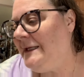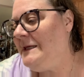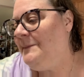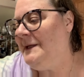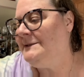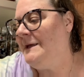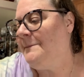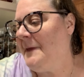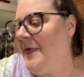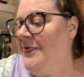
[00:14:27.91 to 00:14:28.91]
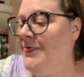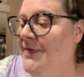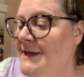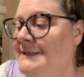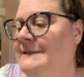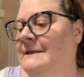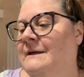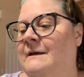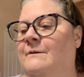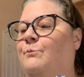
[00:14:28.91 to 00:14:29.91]
he picked up this
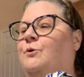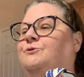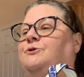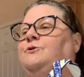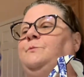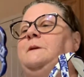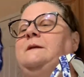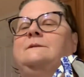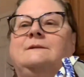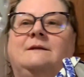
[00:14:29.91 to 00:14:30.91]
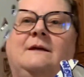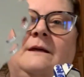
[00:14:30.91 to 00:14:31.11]
Portugal piece,